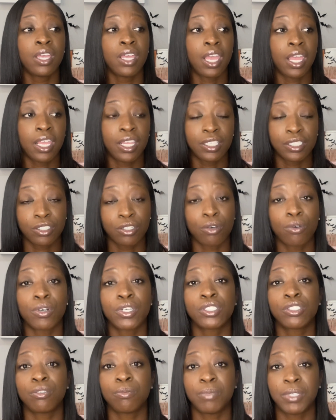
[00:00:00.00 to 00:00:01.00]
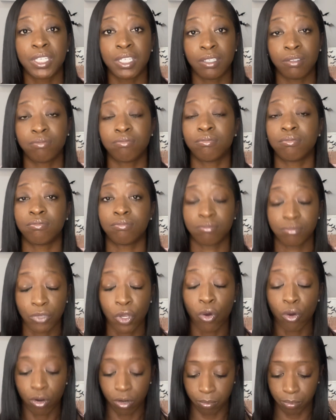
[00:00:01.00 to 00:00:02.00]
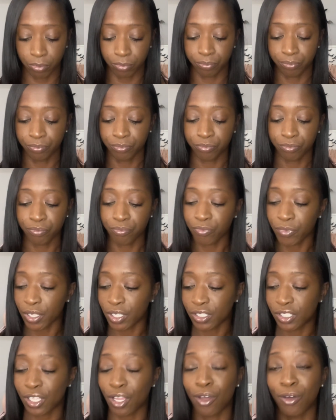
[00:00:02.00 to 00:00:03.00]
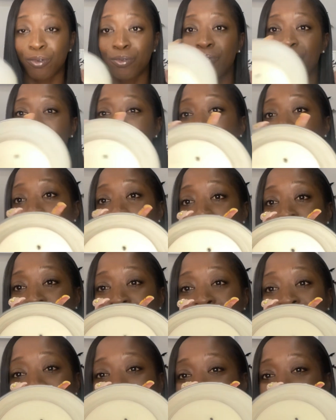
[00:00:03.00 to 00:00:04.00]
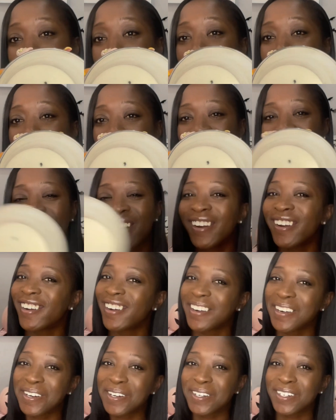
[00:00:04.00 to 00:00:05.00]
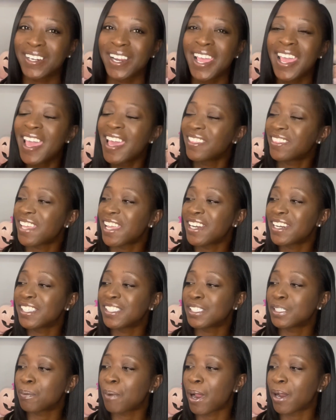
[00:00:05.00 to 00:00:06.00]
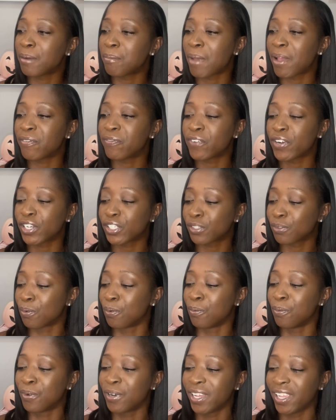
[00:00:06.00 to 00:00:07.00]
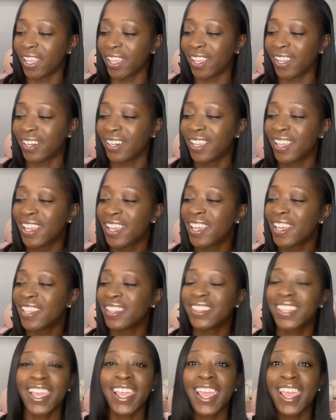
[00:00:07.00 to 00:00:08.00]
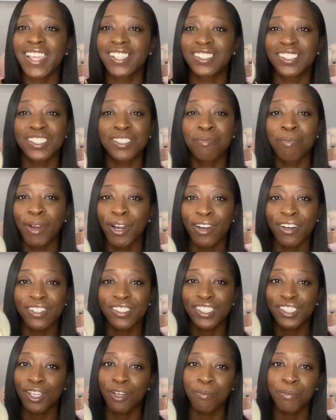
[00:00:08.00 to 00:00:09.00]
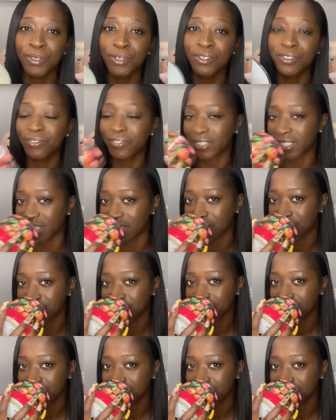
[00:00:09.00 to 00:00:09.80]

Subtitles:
is going to be horrible. So beautiful burn. I think this is probably my first one that has just burned so beautifully.